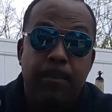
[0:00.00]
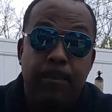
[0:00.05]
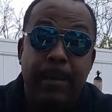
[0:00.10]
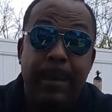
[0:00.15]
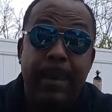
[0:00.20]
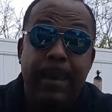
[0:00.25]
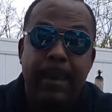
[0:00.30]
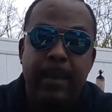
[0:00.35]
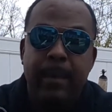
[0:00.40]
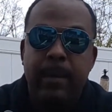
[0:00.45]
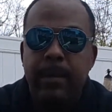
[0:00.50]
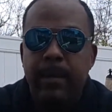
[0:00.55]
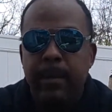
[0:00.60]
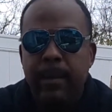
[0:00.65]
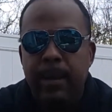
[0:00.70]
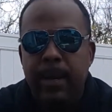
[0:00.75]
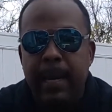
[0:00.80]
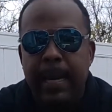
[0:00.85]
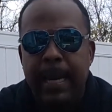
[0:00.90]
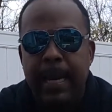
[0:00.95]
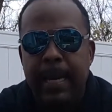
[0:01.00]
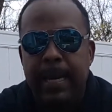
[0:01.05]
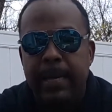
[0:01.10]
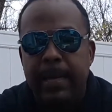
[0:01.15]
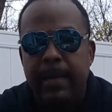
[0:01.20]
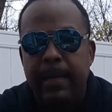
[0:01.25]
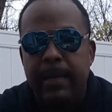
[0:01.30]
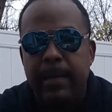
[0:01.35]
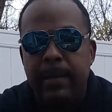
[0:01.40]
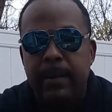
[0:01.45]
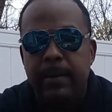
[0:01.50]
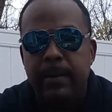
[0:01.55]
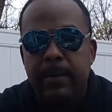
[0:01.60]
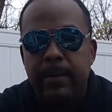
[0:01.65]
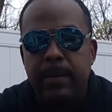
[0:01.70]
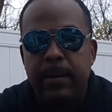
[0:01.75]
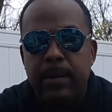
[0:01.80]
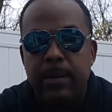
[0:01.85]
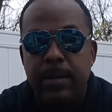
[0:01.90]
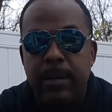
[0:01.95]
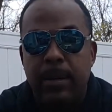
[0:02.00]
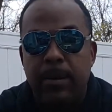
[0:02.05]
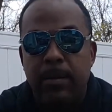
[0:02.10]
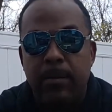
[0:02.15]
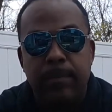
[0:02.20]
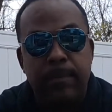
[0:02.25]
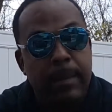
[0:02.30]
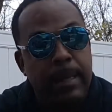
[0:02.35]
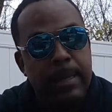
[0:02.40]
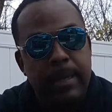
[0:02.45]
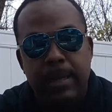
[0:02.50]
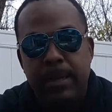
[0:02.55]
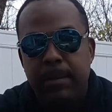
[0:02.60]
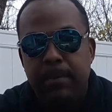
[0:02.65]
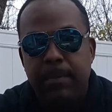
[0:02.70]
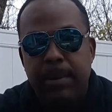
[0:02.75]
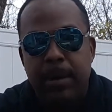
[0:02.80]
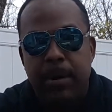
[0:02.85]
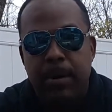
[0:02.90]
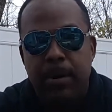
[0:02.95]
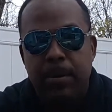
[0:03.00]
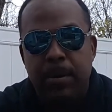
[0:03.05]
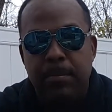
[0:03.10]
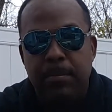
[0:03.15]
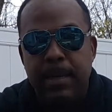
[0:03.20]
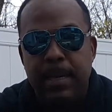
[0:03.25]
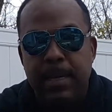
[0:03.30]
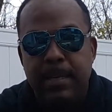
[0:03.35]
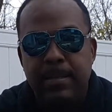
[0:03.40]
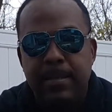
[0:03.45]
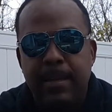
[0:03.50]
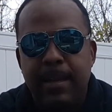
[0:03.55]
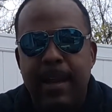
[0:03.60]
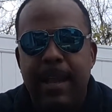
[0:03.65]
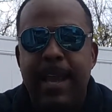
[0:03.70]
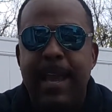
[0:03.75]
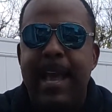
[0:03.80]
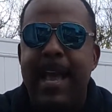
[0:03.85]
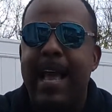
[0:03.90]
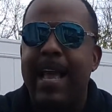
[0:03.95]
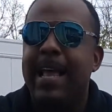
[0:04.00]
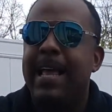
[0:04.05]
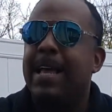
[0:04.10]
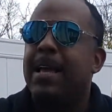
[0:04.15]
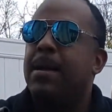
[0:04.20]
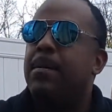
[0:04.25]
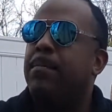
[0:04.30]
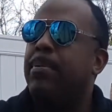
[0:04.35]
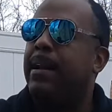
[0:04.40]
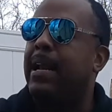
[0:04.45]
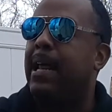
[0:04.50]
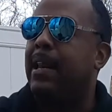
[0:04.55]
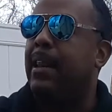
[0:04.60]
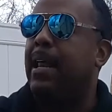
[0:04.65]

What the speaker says: big, and you know, be hard to miss. But I